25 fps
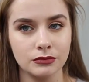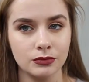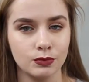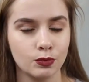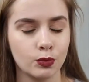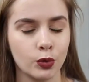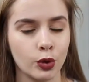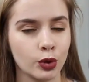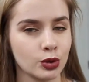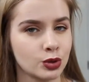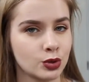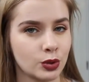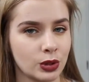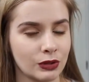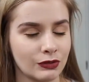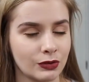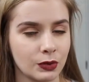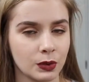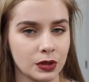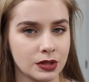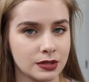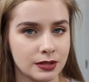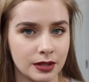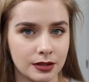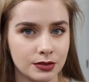Not at all if you
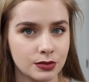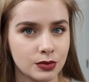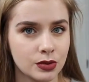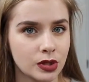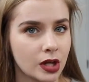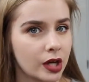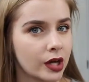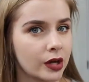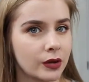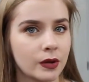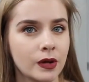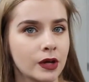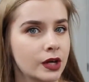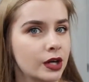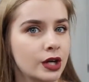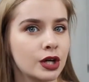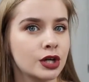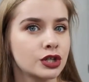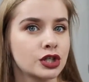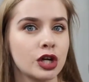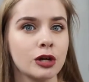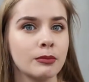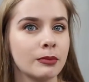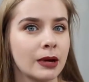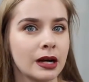want a subtle glow,
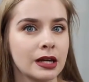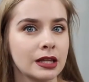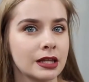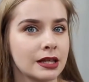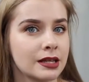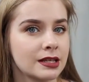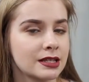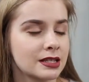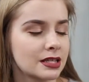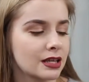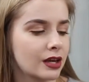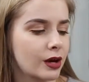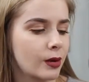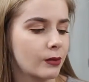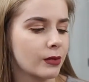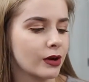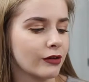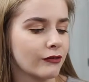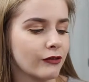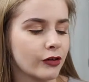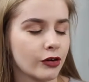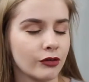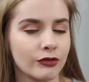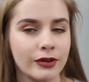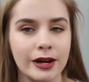don't buy this. But
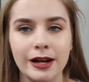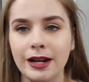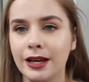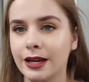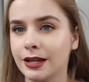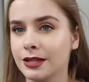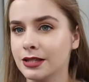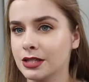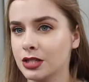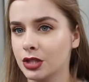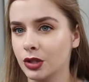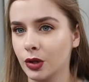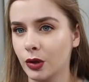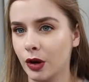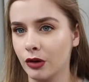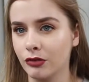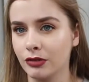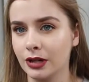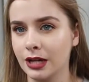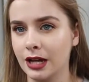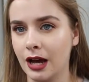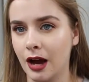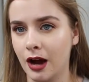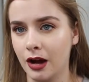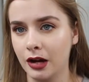if you're really into a
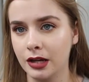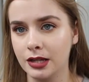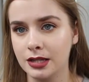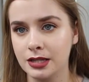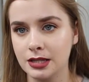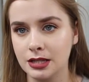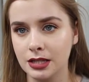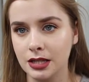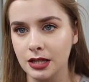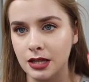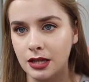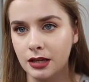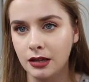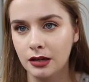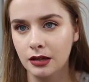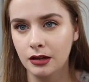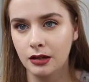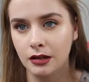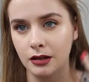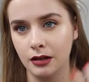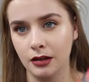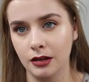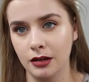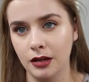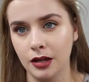really icy
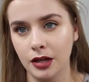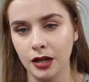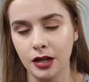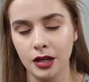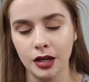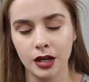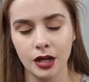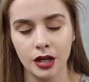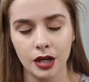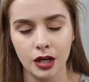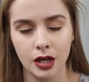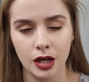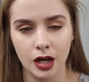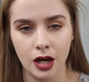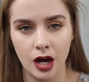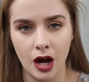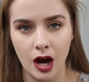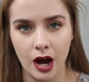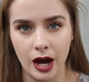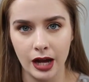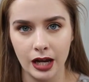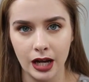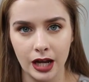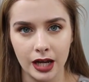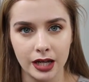
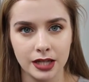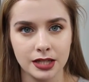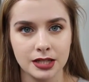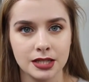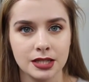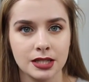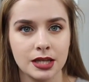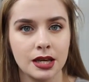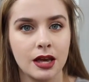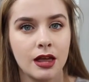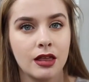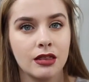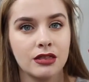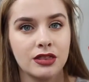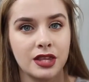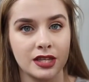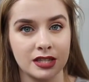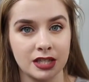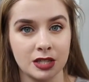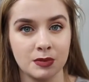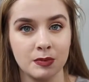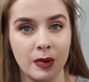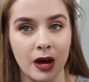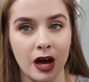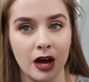highlight,
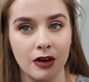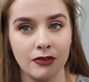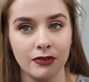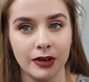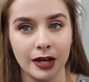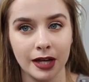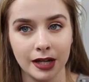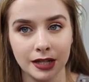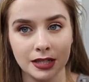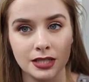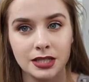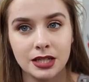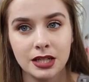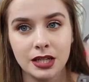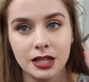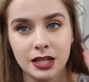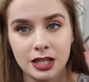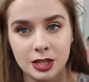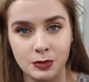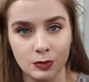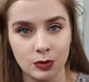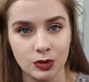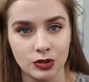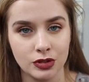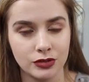this is perfect.
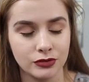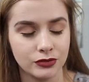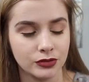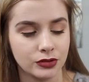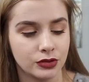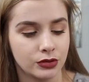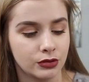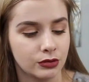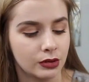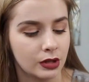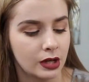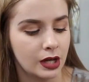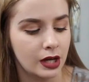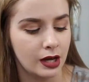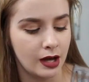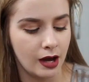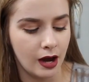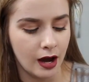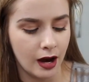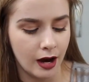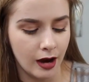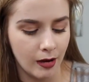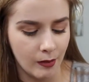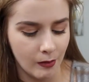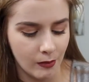It's beautiful.
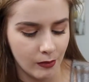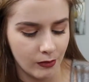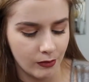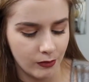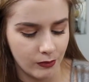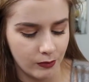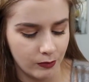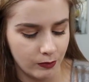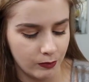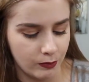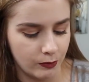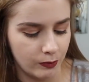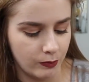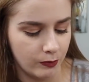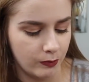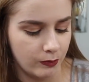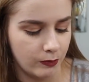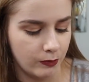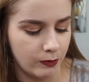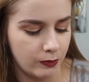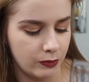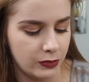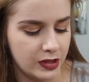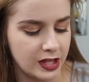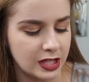Um,
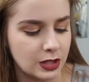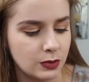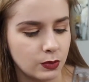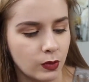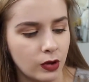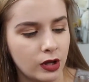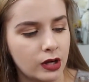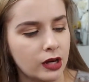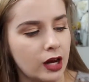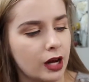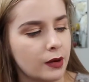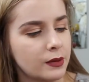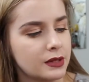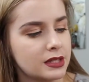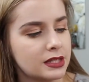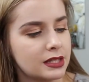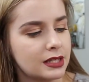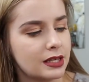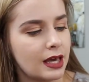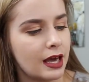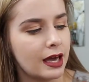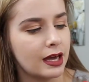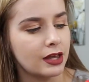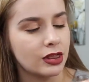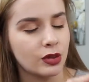this one, I would
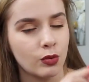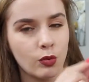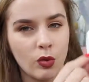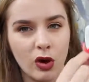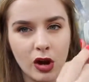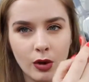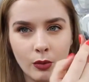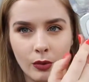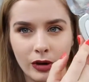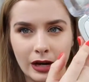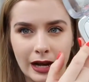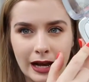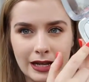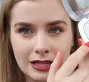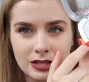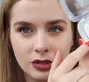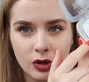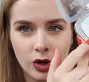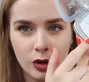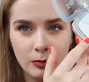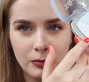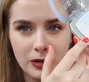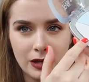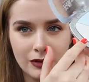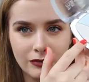say the white one has
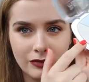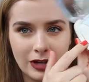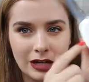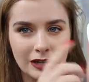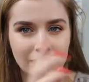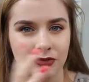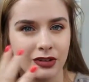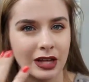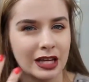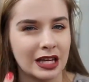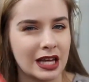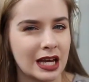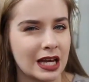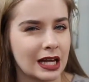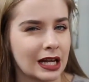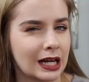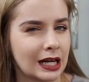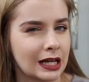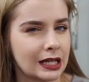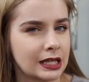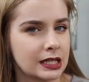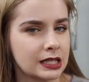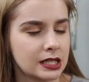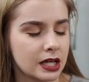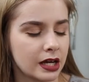got a bit of kind of like
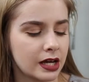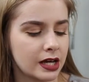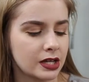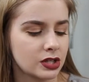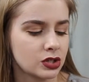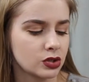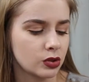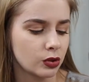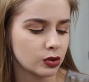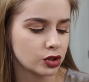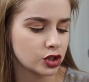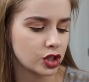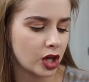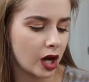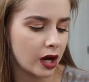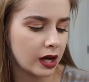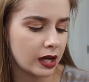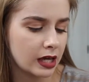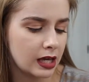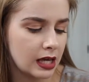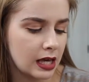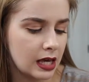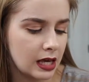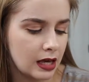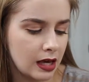glitter. It's not
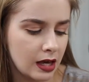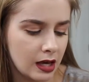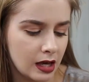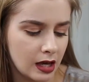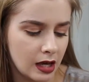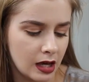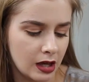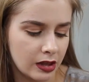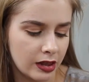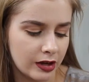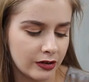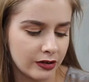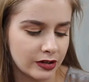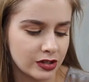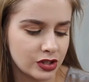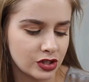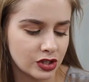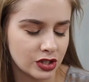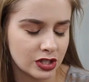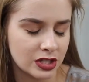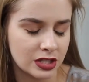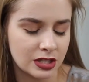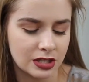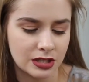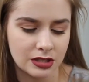chunky. There is
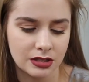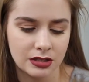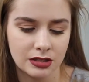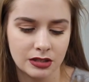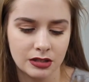just